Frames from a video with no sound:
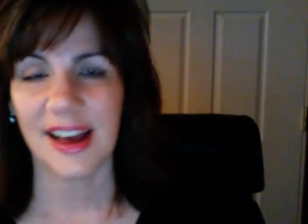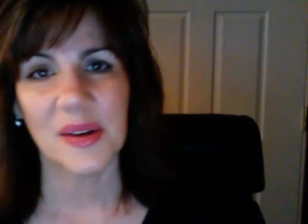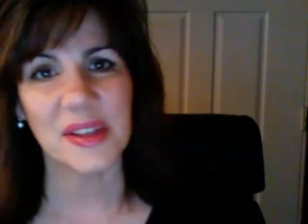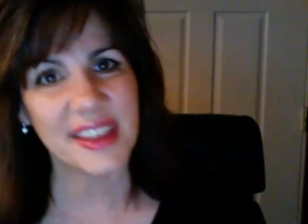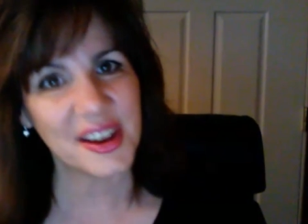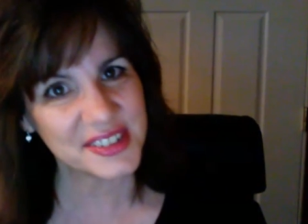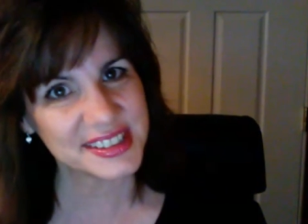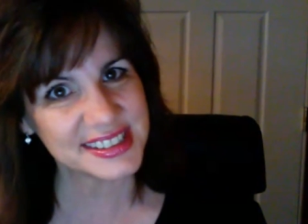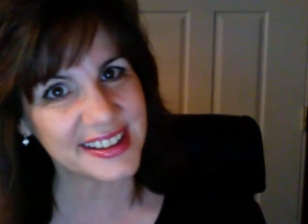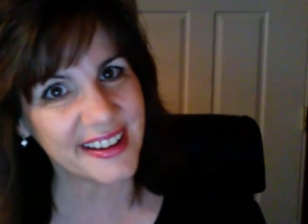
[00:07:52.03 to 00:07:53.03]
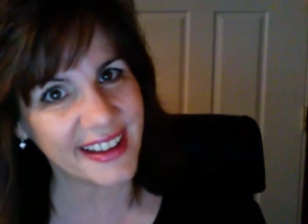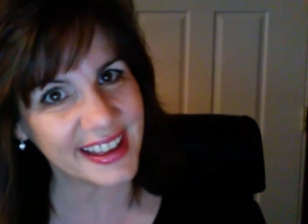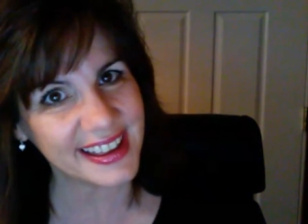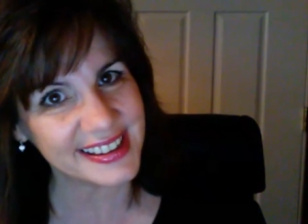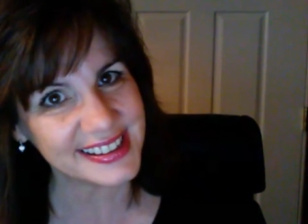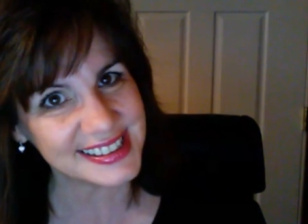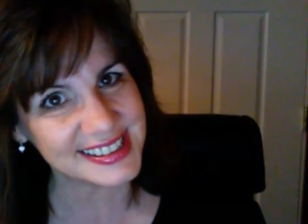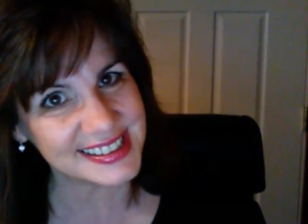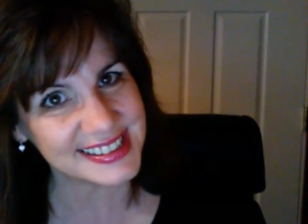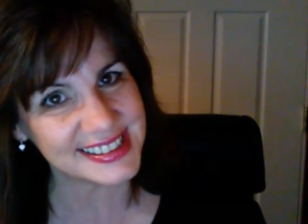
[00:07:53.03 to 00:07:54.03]
Well, that was
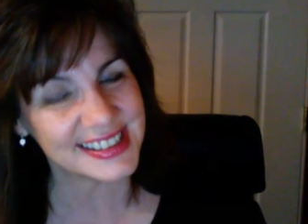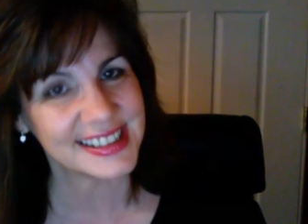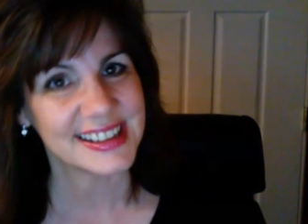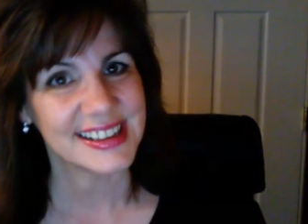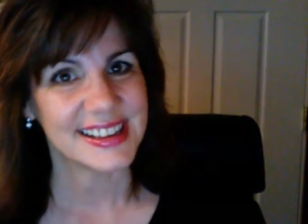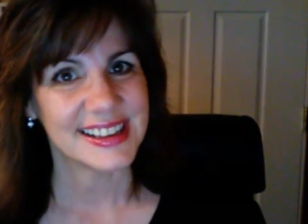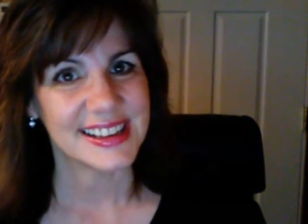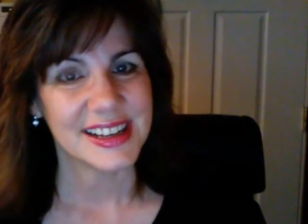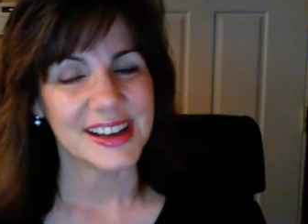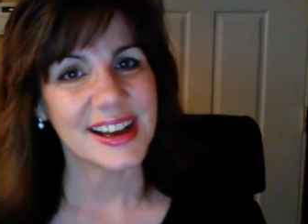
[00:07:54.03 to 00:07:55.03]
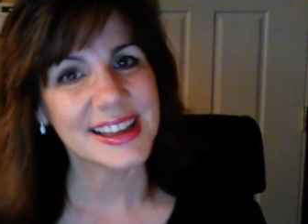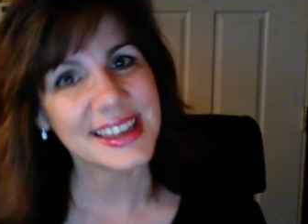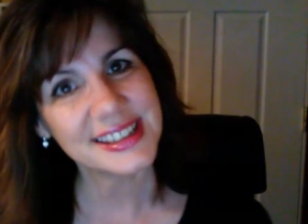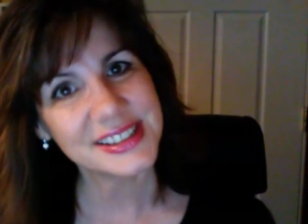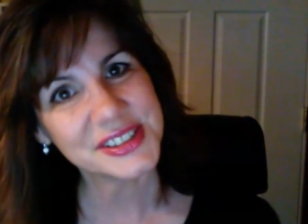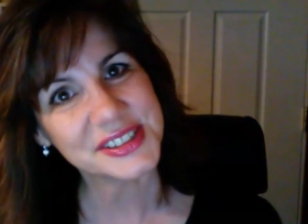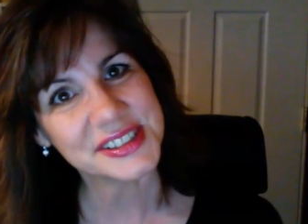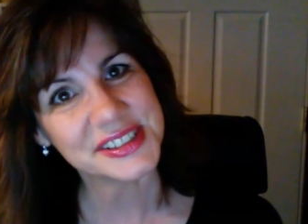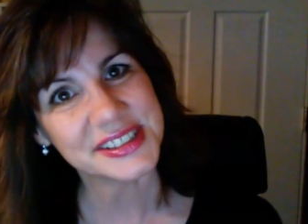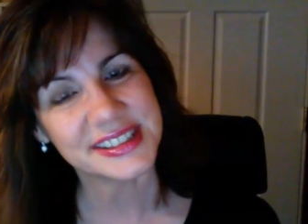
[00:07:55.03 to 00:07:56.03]
nice. A
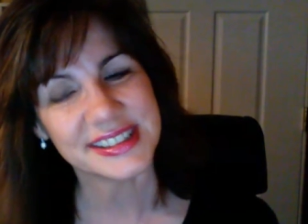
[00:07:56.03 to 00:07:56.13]
Kindle.